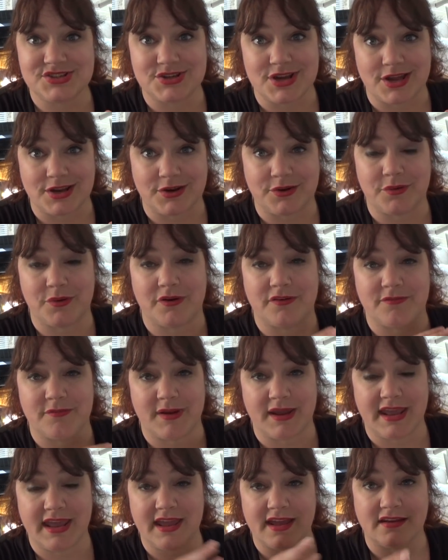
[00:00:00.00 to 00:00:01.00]
shadow of
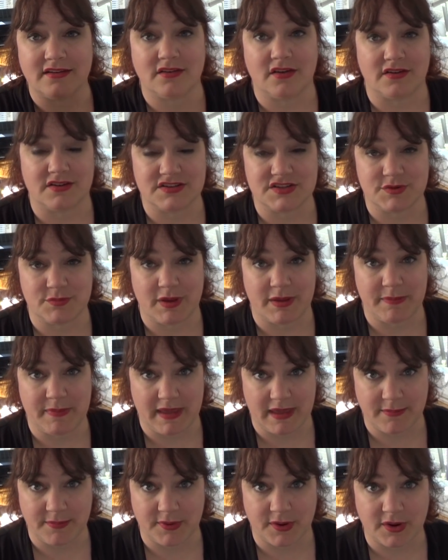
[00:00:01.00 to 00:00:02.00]
my hand onto my
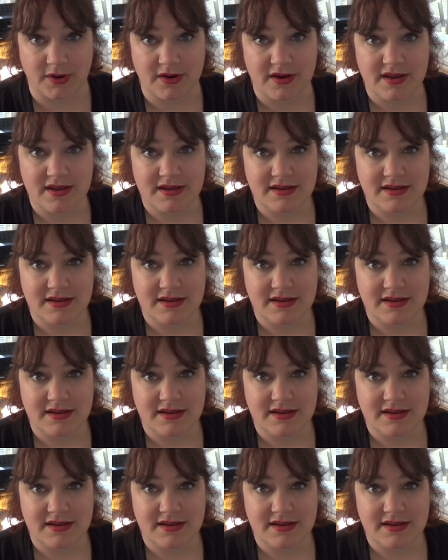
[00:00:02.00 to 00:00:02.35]
paper.